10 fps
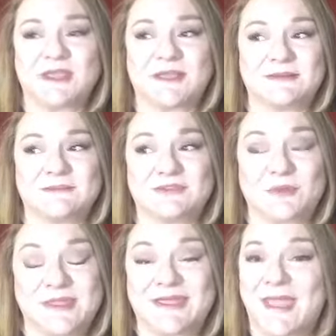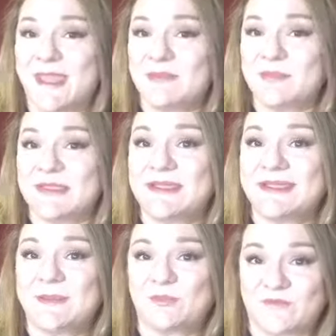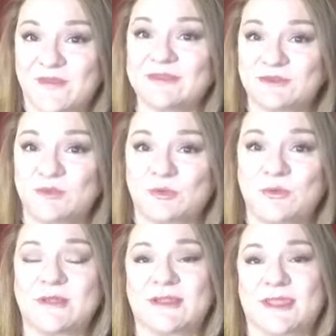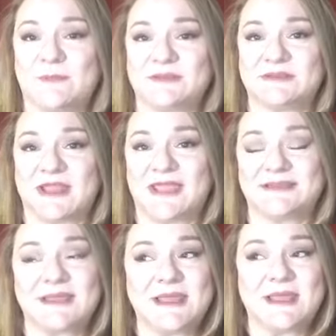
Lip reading: And so it can be preventable and it can be delayed.